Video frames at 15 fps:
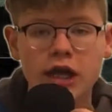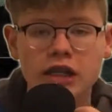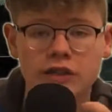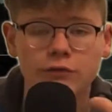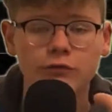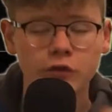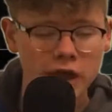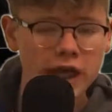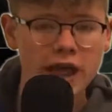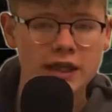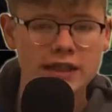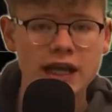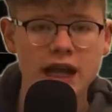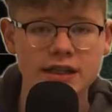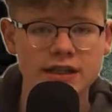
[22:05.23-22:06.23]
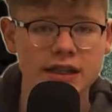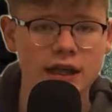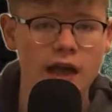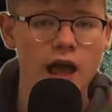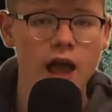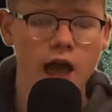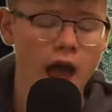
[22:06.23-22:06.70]
He's freaking
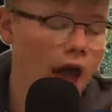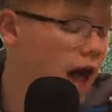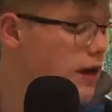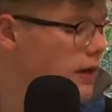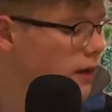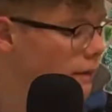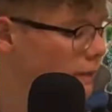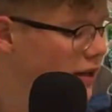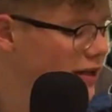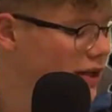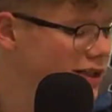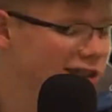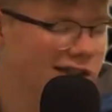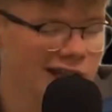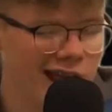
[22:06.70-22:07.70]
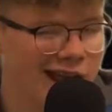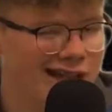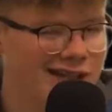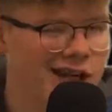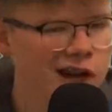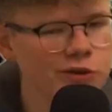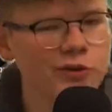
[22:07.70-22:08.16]
sexy, and
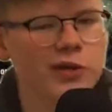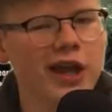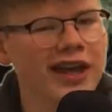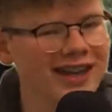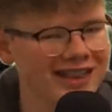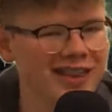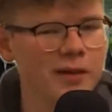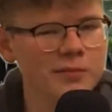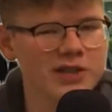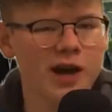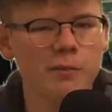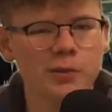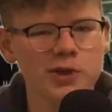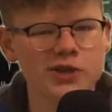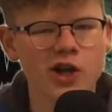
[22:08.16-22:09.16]
he's not doing thumbs up,